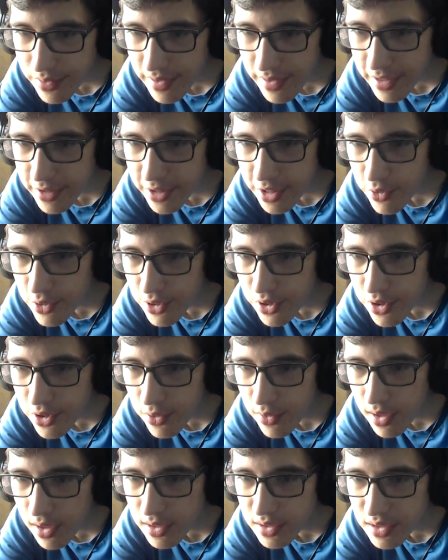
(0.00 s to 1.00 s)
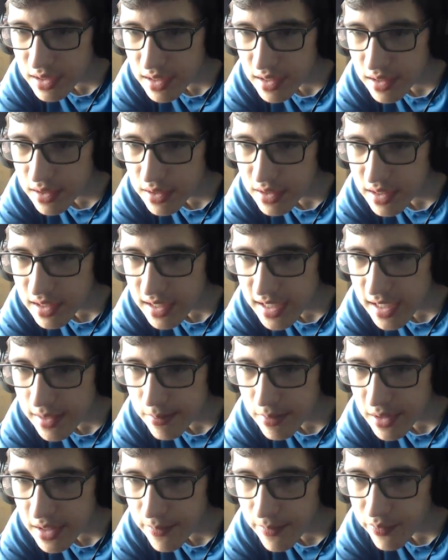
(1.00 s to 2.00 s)
I agree with you on DI,
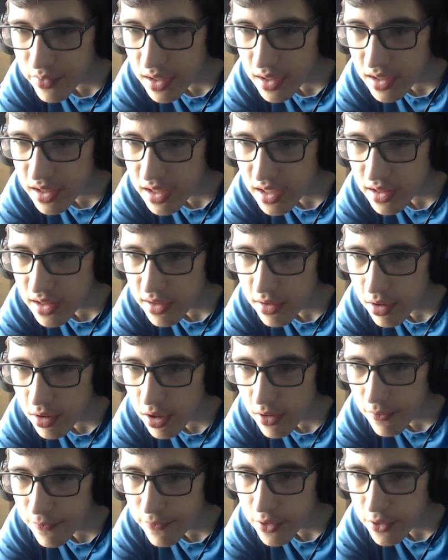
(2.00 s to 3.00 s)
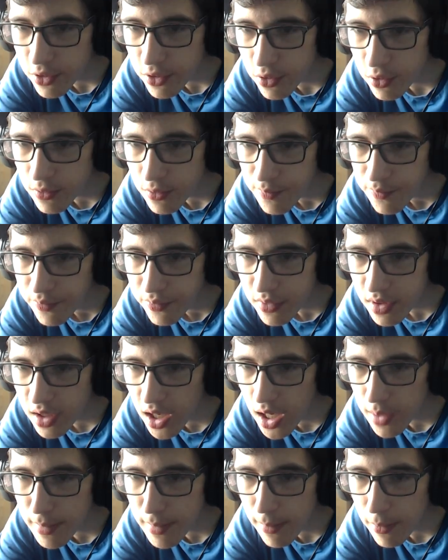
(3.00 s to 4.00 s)
but I think there are a few
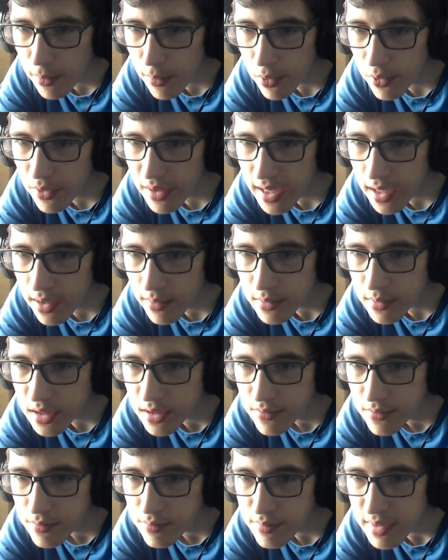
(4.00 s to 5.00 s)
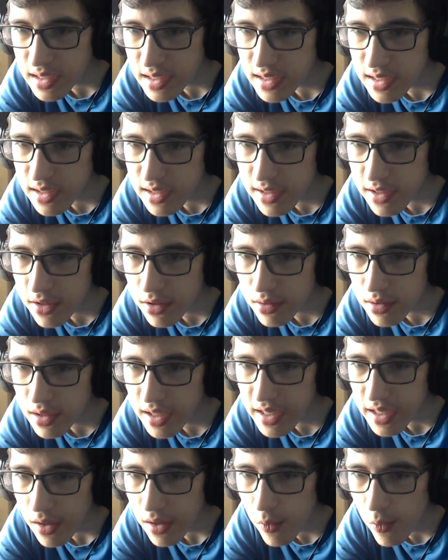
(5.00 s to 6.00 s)
unmemorable names mixed in there,
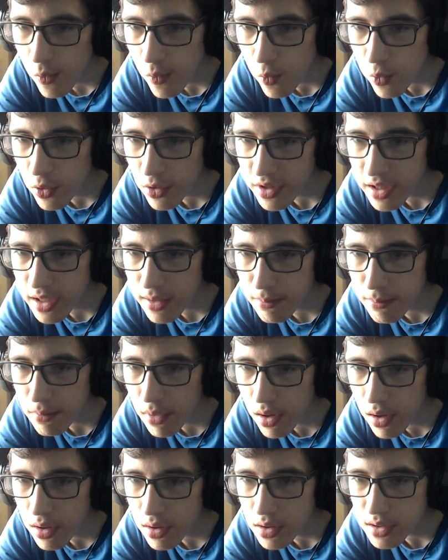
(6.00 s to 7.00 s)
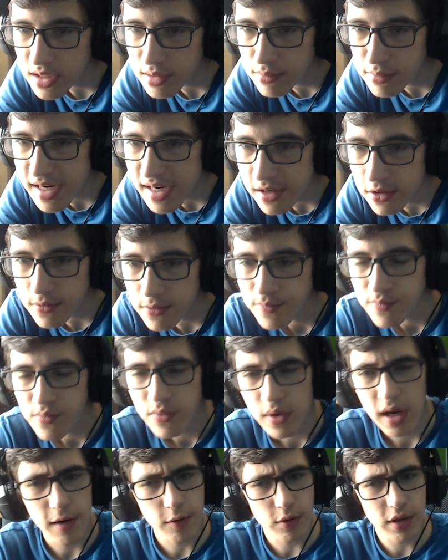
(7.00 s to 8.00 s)
like William, Mars, and Michael.
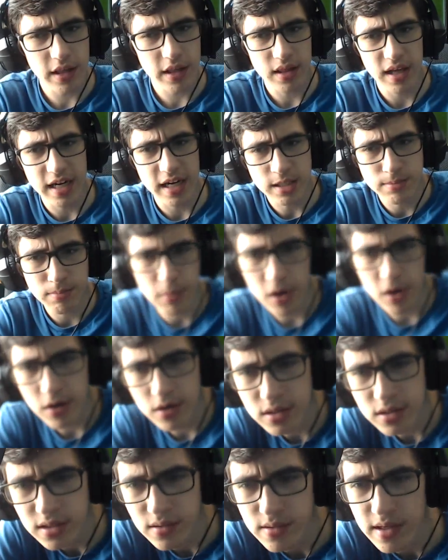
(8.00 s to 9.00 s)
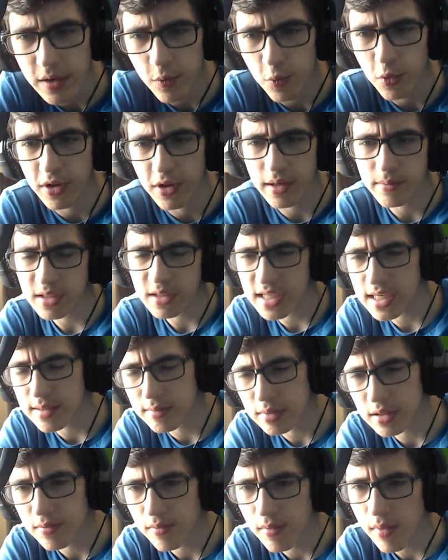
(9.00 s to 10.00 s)
I really liked Mars and William's
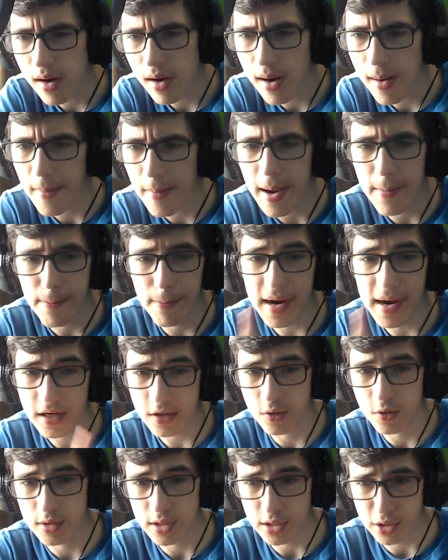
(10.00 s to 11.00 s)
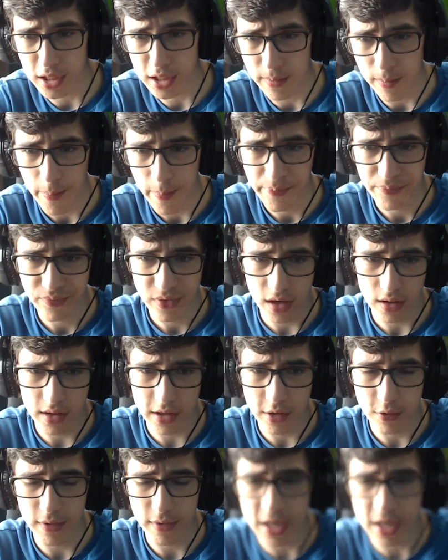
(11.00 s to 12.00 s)
names, and Michael was good.
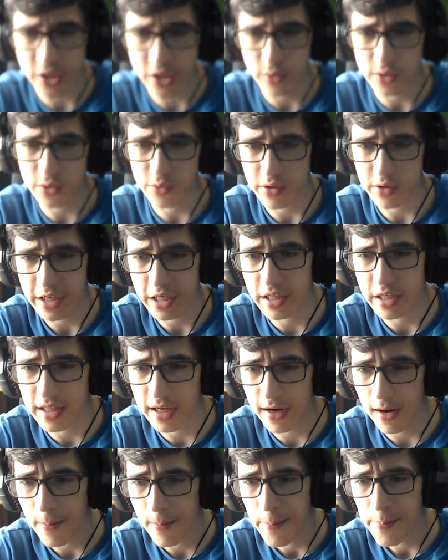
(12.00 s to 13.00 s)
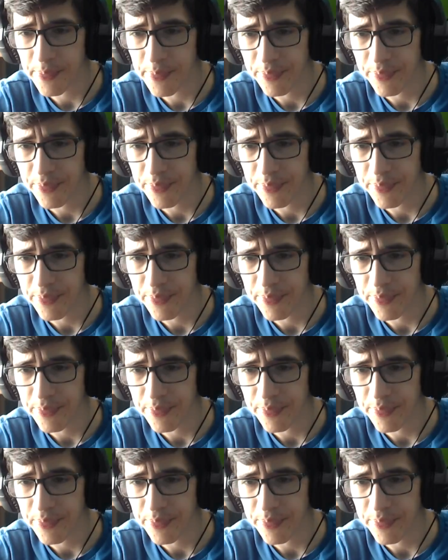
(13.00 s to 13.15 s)
Alliteration was really good there.